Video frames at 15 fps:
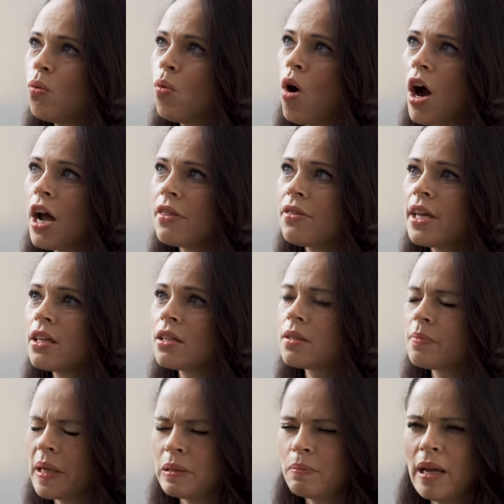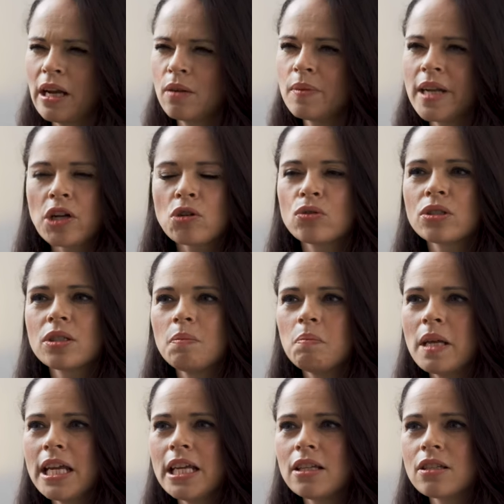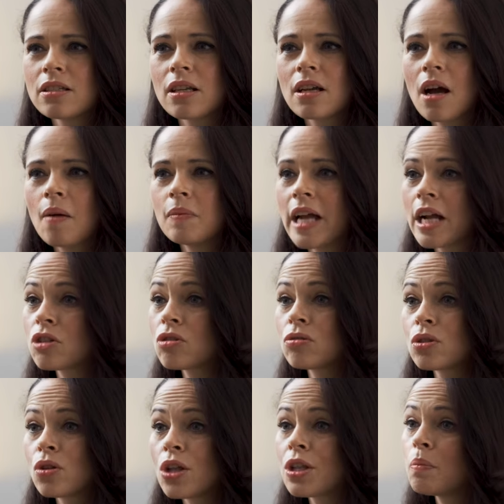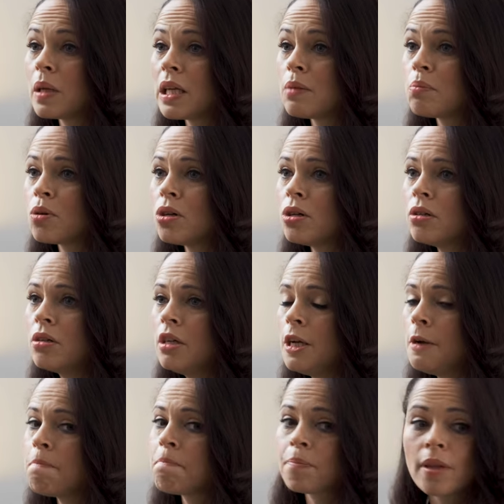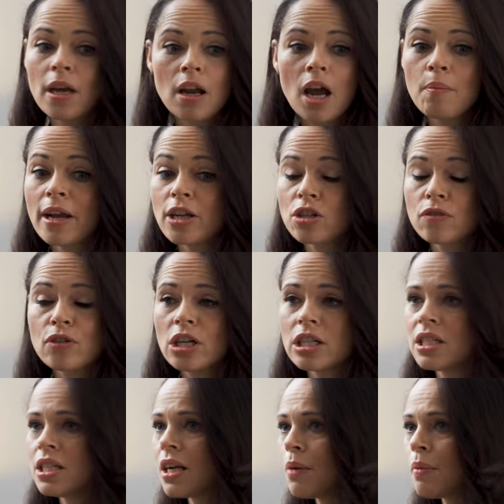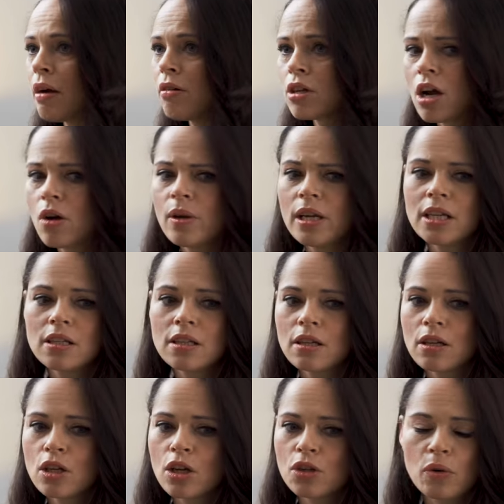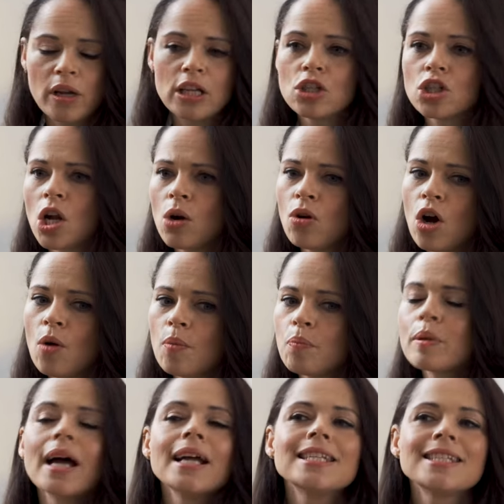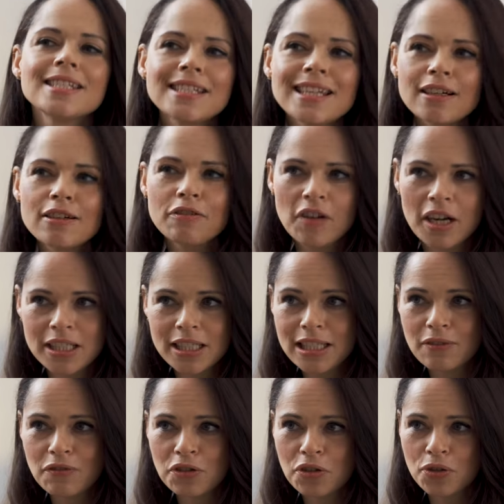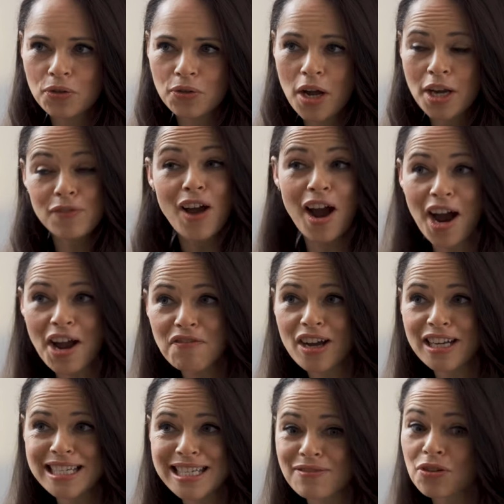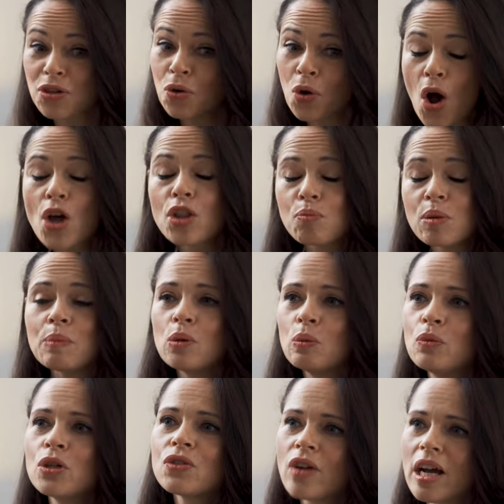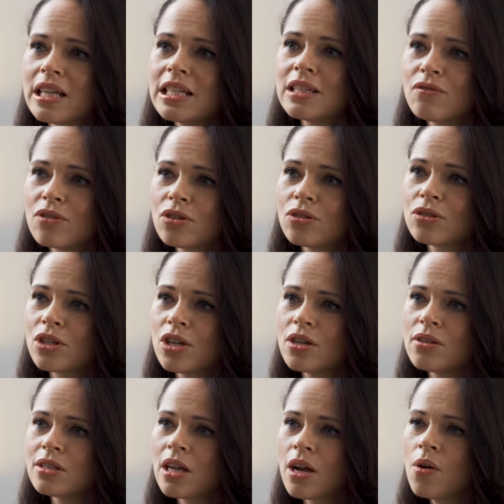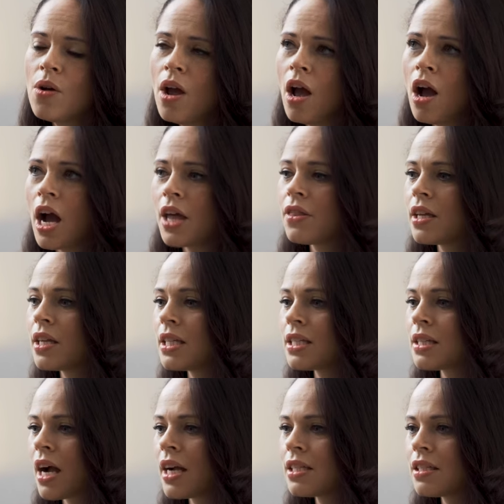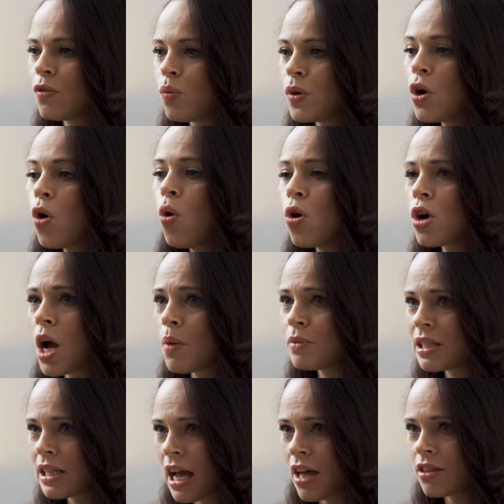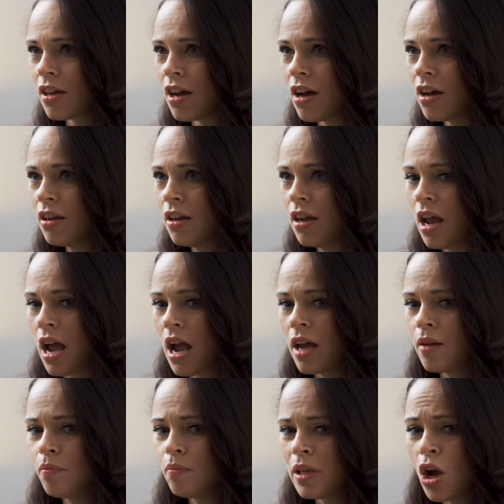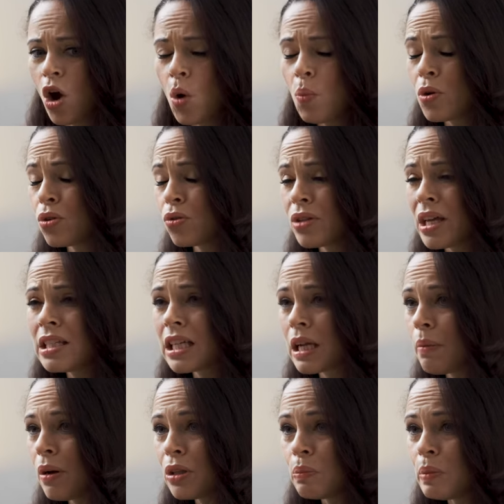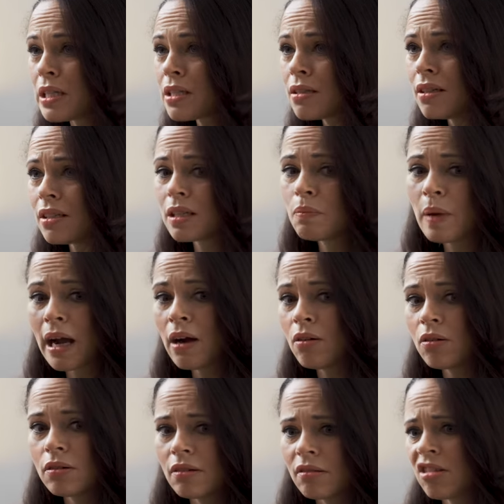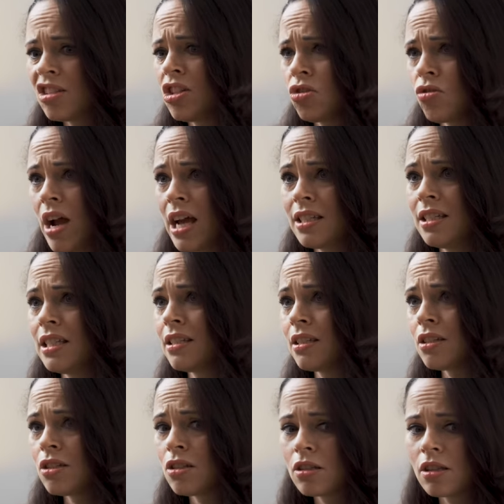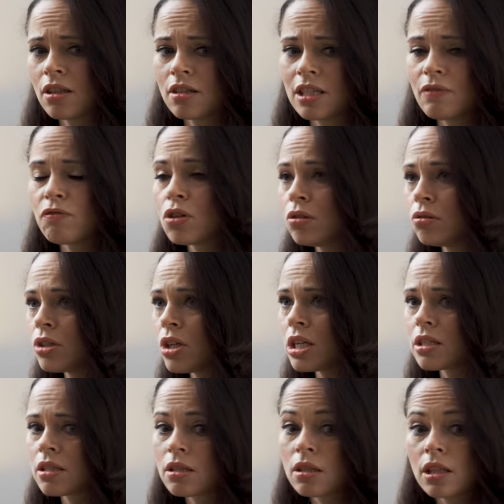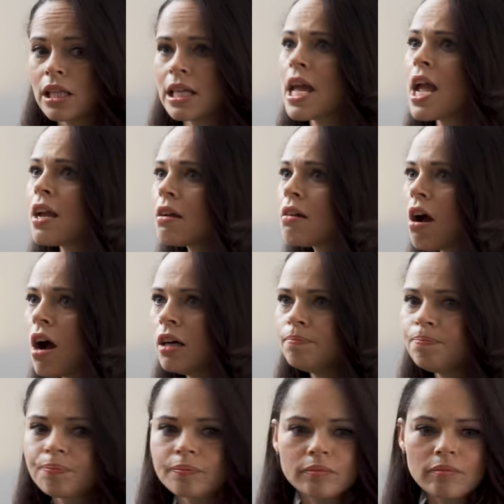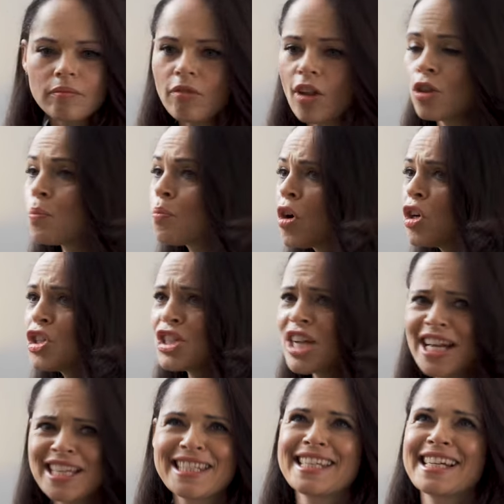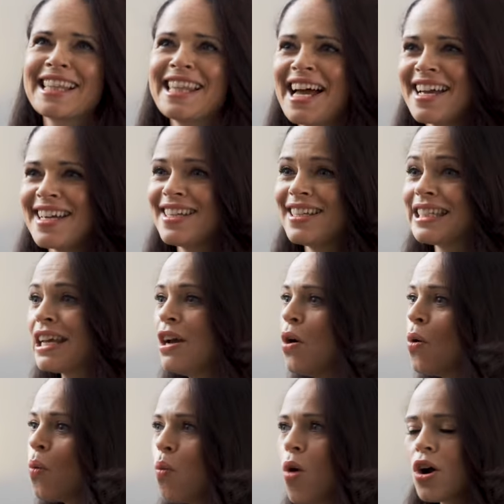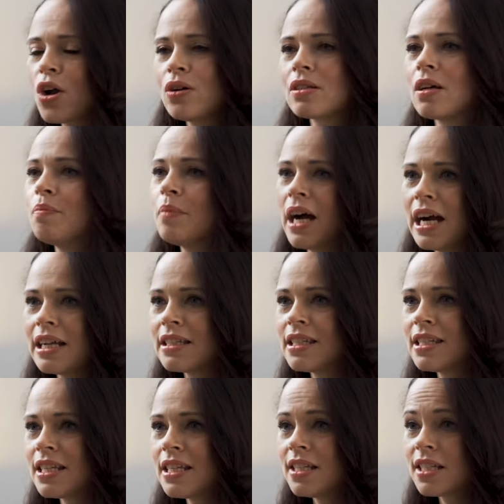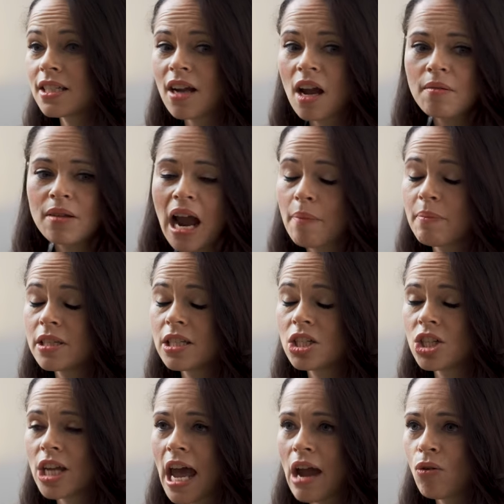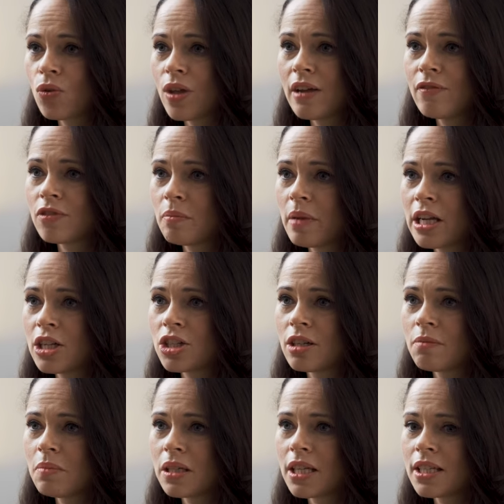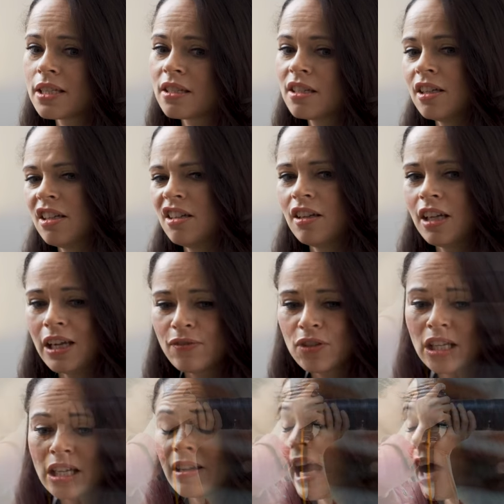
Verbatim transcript: what I think sometimes may come natural to me doesn't come natural to other people. And I'm extroverted, I'm outgoing, so I can show up, but I still find it difficult. And if I find it difficult, other people must find it difficult too. So I think it's nice if we all come together and be open and authentic about the business, about the stresses, the, the difficultness, the income, the projects, the clients, what goes on behind the scenes. And I'm happy to share all that information because if it